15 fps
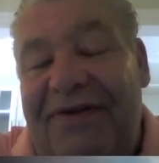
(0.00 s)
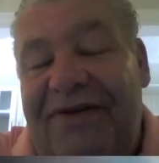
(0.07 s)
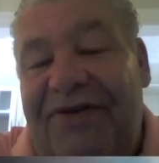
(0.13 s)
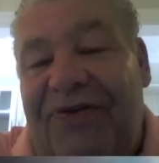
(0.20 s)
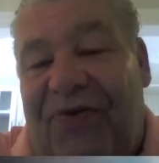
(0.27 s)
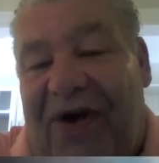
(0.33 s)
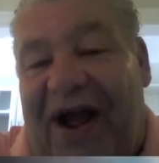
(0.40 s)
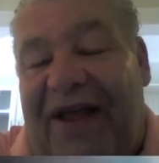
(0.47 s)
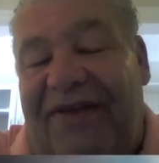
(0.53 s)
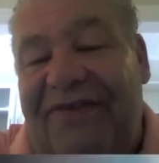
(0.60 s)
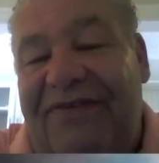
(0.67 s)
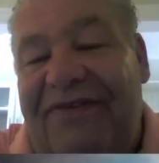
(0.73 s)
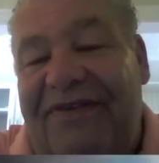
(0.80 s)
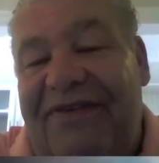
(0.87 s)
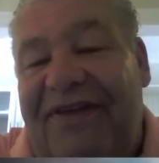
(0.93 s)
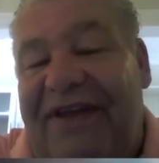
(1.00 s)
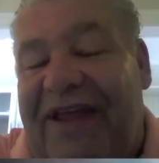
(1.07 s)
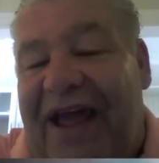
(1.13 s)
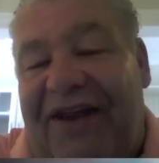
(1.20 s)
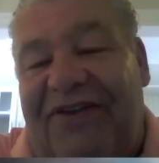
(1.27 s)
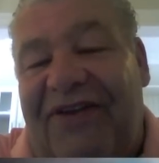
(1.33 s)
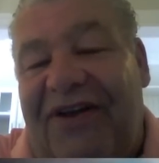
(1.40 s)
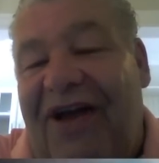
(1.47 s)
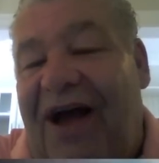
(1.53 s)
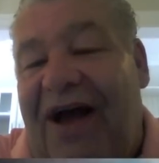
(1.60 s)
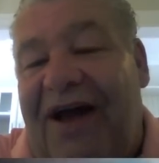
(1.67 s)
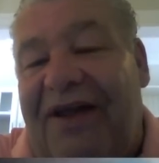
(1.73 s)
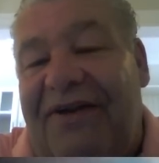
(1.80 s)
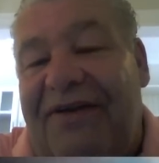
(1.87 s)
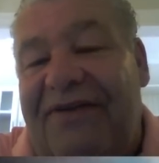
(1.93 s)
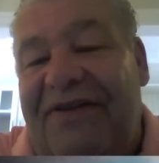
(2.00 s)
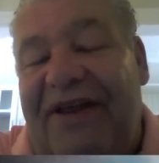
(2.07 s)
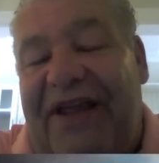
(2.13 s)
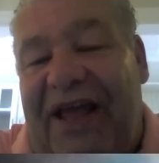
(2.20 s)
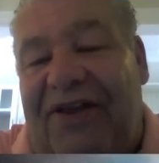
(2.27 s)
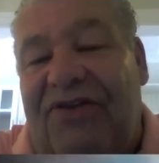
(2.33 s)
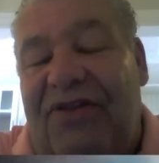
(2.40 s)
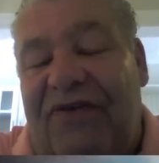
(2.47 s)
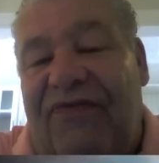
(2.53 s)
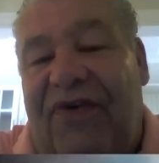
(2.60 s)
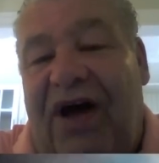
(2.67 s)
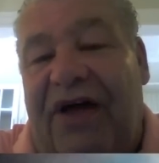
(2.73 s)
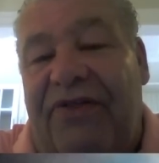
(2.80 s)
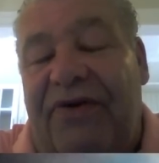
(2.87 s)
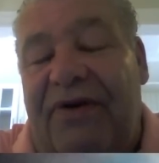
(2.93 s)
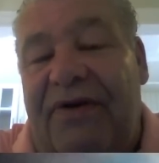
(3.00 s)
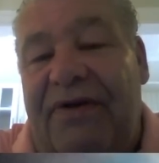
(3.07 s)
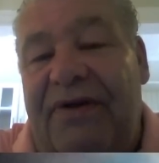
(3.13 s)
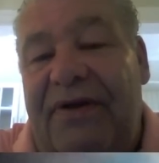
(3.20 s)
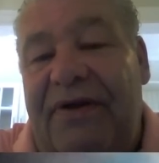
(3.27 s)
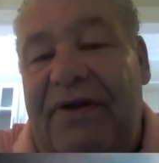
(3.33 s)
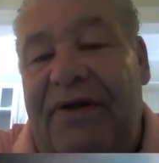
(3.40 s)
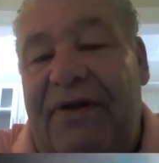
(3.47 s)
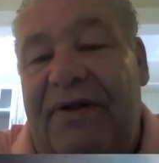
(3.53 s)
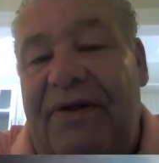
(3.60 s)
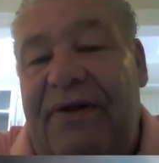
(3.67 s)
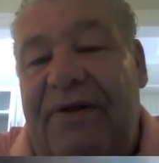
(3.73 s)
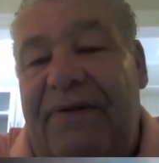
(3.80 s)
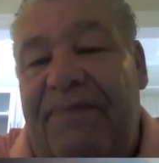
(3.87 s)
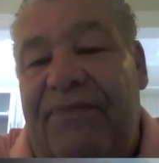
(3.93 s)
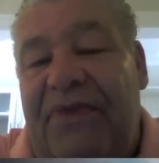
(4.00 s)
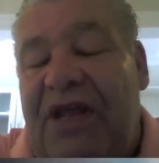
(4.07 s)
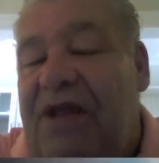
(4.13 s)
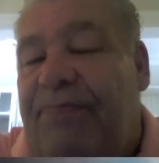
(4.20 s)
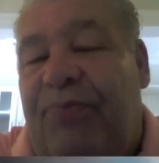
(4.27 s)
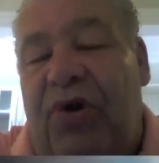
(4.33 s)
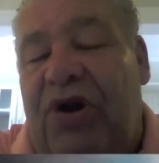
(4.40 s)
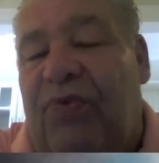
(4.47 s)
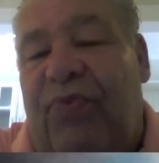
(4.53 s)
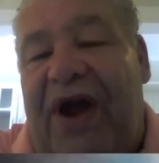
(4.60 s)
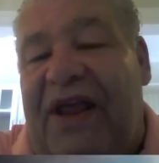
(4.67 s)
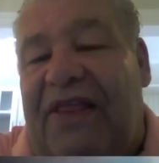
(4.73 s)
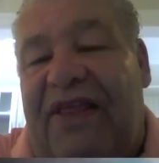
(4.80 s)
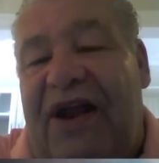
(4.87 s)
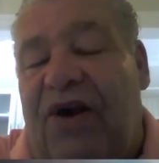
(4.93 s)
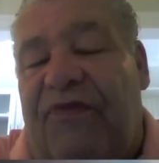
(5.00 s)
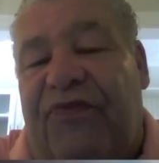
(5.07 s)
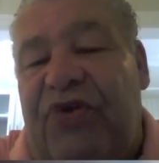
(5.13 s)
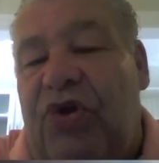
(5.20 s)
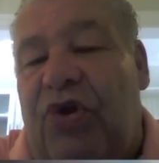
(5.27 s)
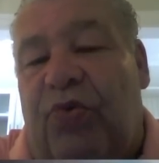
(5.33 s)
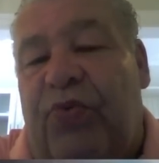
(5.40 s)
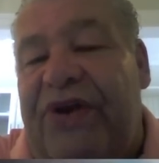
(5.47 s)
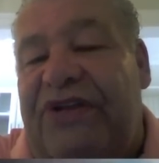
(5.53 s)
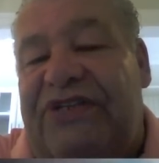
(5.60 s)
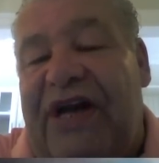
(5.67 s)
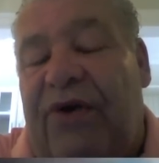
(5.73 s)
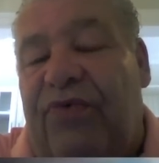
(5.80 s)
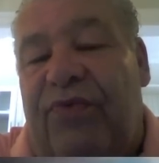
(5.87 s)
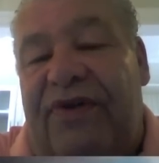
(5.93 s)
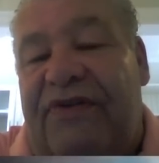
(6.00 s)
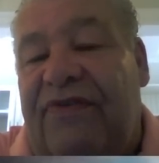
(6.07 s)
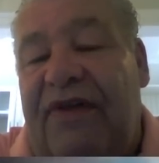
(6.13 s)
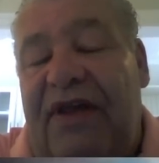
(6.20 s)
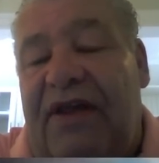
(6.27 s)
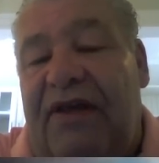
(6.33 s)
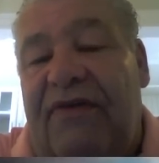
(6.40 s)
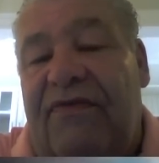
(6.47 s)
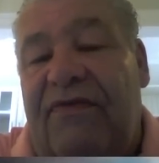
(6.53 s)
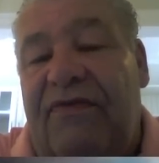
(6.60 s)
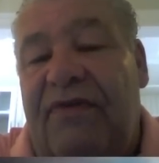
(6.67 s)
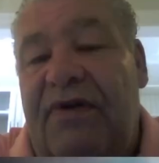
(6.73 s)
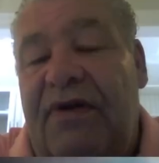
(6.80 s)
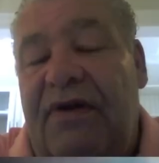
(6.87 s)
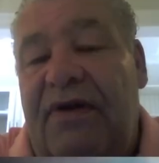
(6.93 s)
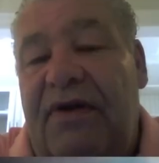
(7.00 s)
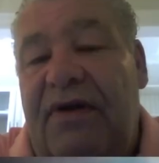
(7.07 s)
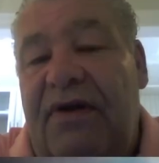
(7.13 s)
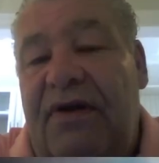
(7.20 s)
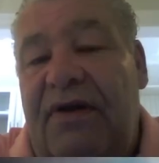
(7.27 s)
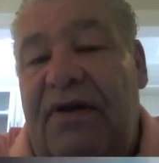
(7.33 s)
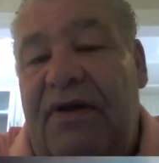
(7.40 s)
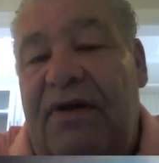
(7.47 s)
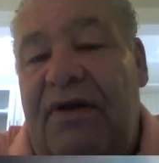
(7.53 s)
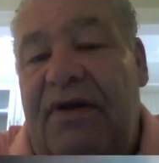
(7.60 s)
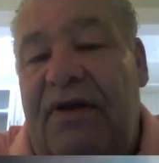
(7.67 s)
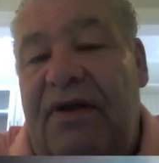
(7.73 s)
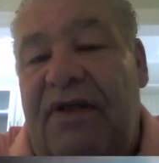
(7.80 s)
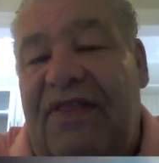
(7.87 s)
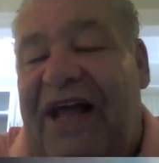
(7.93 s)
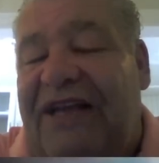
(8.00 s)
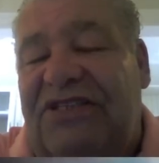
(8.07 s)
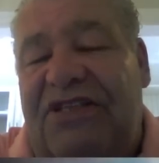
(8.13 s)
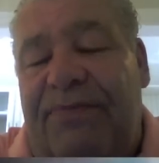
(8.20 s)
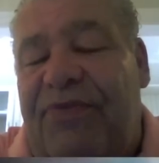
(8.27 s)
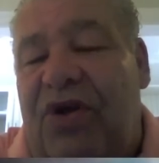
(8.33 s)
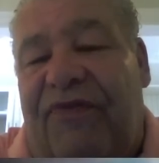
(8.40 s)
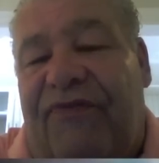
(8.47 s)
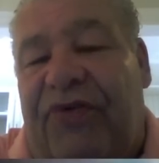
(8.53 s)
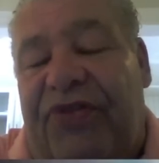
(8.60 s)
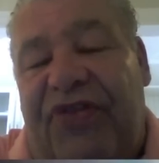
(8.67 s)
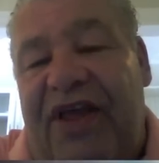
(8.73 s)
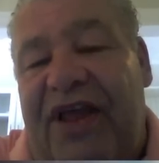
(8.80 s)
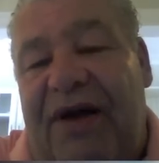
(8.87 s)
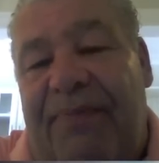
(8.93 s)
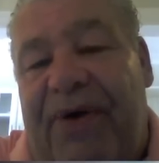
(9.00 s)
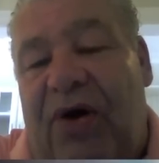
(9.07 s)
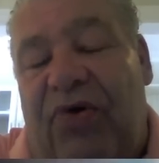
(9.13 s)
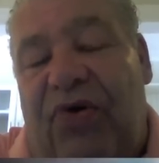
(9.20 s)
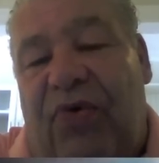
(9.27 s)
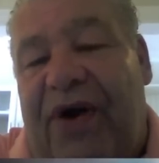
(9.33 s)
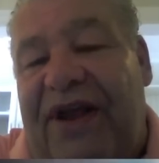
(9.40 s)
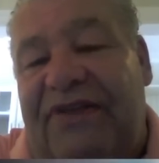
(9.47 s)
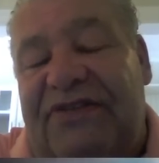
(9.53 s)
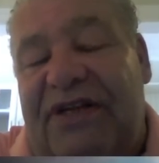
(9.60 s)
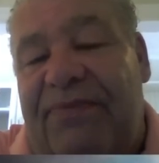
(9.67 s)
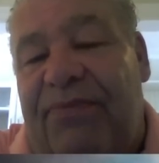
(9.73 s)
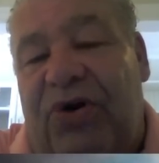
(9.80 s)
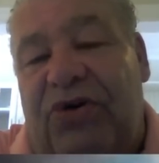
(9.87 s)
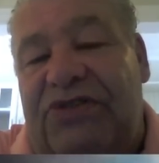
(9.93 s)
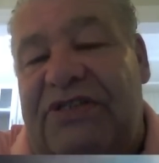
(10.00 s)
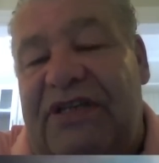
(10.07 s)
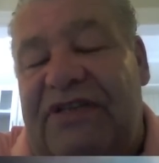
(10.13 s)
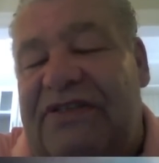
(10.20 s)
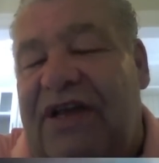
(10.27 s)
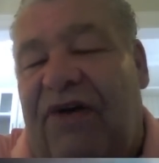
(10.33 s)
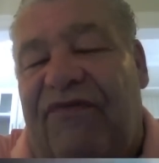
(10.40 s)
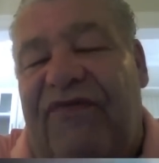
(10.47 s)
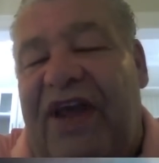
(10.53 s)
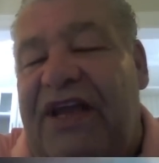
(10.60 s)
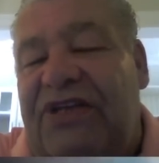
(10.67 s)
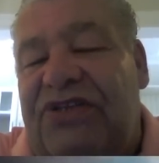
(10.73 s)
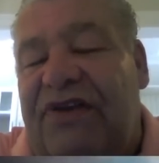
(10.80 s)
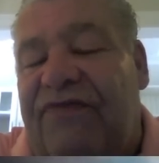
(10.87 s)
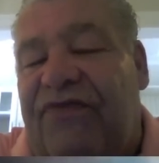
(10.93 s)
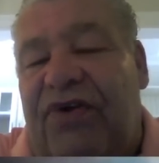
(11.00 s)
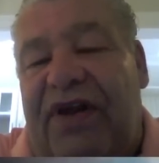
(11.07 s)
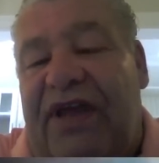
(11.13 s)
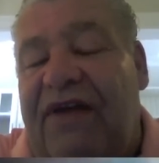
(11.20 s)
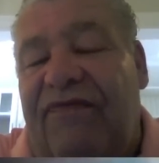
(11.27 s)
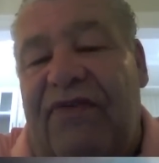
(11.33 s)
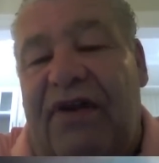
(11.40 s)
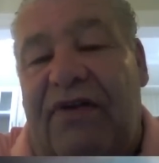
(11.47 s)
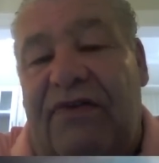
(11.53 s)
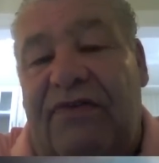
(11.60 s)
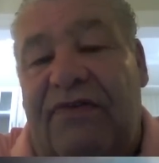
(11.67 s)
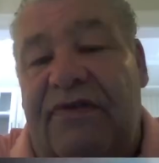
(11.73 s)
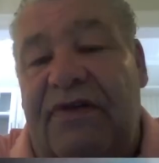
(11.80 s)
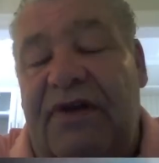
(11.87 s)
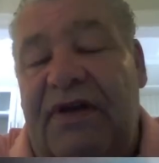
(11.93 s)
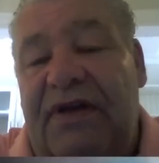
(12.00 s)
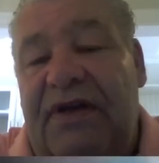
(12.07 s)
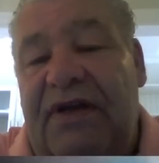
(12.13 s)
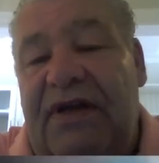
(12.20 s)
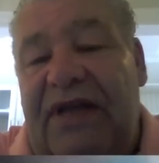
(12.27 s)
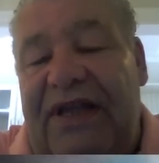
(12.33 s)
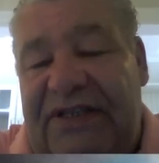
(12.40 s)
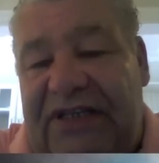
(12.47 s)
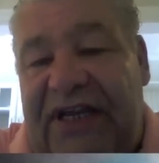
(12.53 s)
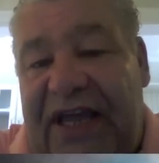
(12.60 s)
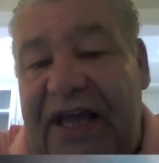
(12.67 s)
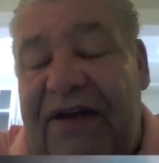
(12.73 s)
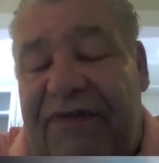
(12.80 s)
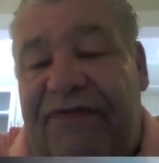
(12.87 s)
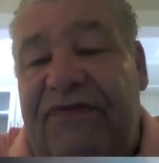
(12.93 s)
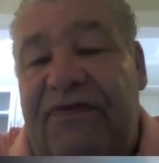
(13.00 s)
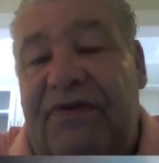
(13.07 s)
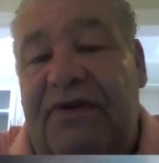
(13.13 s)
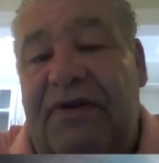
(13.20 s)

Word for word: Christ to get to God, to get to the Father. He put it right there for you to reach out and receive. That's the beautiful thing about grace and mercy, salvation, forgiveness. It's a gift.